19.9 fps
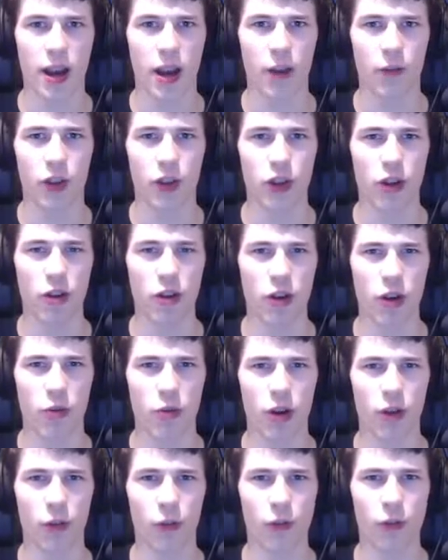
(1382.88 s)
if you don't know
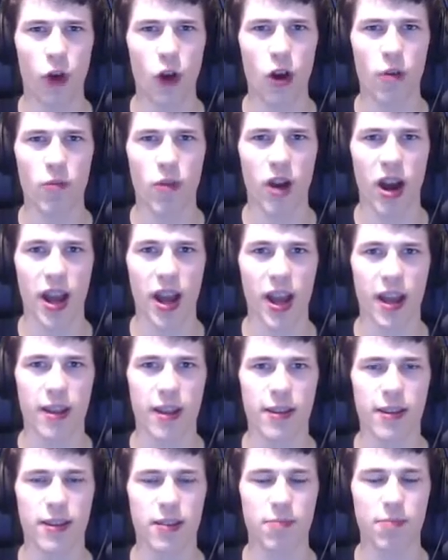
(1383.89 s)
what firmware
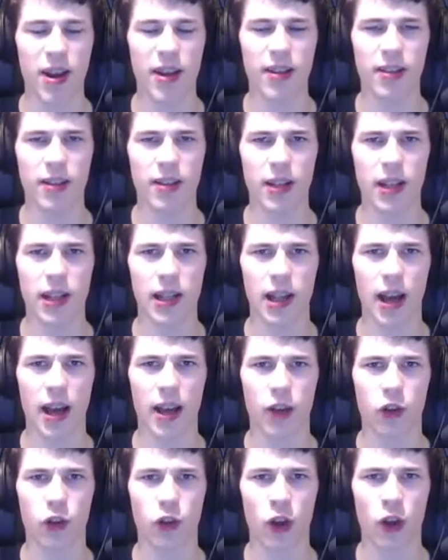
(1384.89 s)
is, it's basically
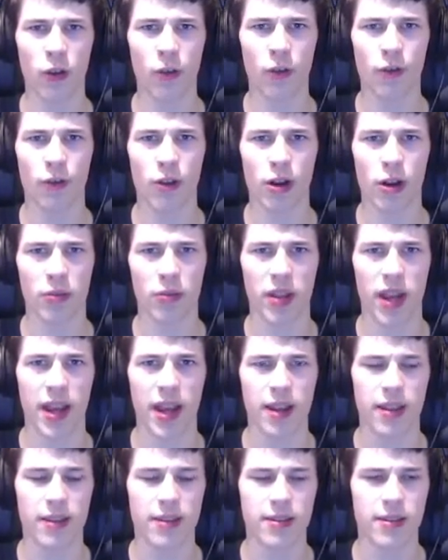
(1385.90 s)
like software
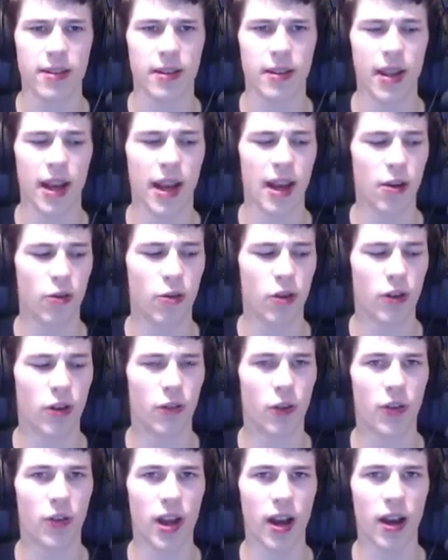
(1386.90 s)
updates. Now
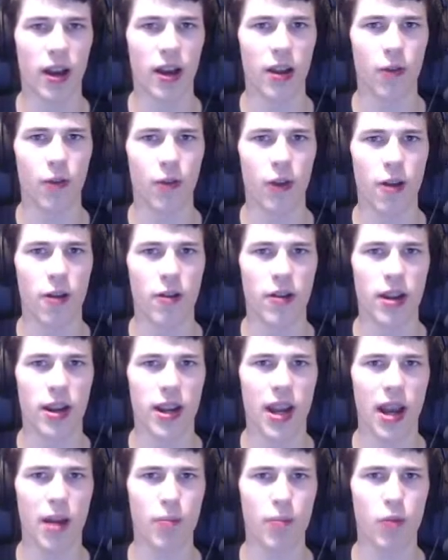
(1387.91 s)
for the iPhone and
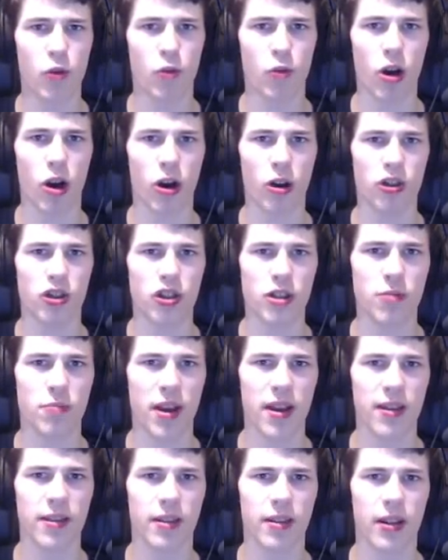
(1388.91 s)
the Apple Watch, you
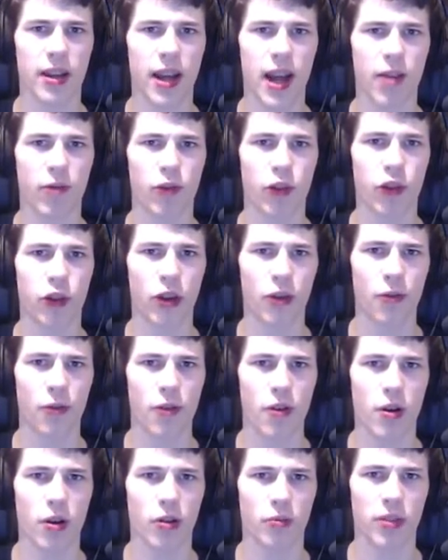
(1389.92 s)
basically have
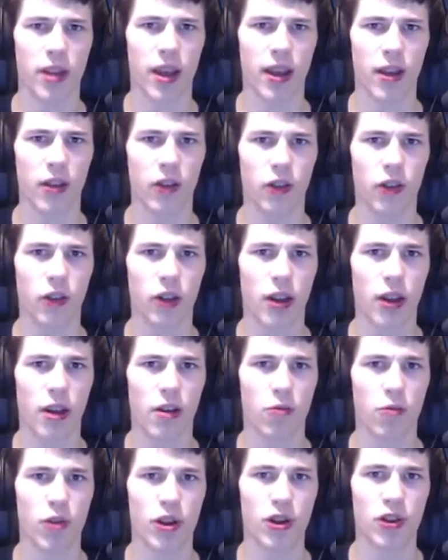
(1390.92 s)
software updates
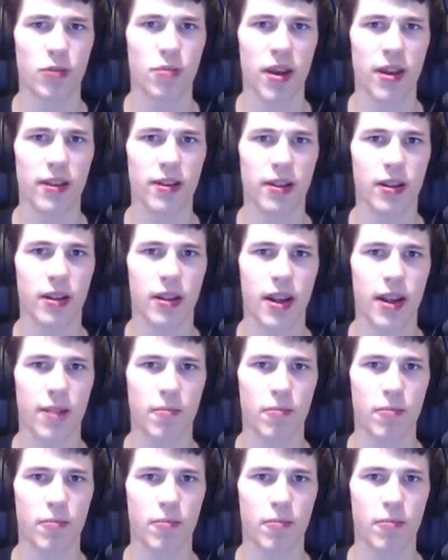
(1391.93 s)
which basically